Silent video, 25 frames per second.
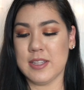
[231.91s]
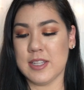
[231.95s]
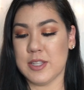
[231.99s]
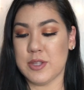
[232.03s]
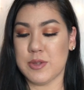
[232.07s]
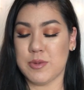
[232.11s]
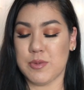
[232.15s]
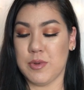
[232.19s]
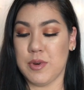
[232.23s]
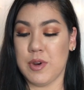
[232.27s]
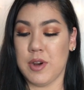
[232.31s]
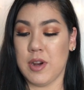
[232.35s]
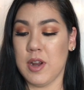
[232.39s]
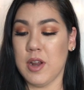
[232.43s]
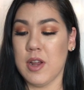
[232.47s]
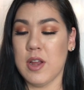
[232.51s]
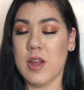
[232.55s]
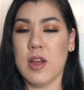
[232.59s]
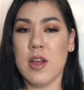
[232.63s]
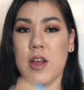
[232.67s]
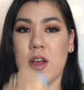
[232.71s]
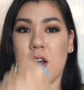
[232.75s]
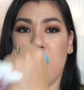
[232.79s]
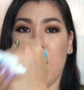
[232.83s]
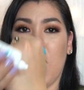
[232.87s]
since we're
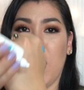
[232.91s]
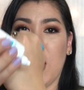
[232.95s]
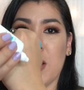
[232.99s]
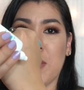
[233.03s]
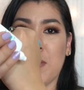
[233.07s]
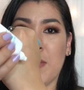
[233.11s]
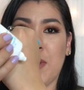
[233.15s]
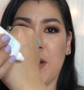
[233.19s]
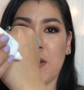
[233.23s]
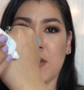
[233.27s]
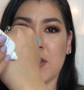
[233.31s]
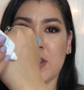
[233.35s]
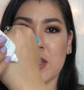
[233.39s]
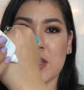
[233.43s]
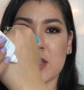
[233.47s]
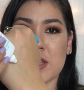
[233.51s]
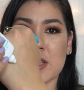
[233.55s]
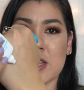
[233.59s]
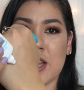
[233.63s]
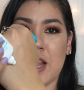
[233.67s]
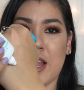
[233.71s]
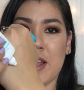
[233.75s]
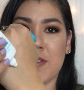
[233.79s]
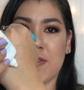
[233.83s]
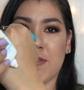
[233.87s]
all about this
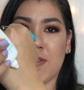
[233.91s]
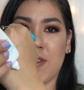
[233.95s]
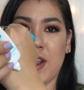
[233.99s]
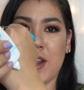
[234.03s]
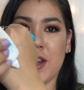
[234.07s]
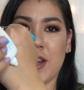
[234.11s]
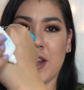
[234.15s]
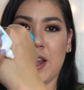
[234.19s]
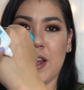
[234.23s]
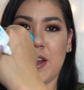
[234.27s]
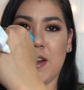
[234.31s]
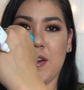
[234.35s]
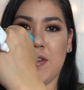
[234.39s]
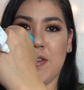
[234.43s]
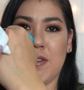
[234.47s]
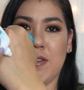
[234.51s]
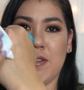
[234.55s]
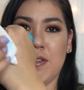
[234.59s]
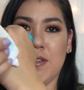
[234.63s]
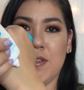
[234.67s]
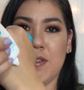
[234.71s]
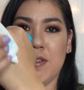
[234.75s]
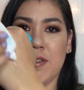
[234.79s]
life right now.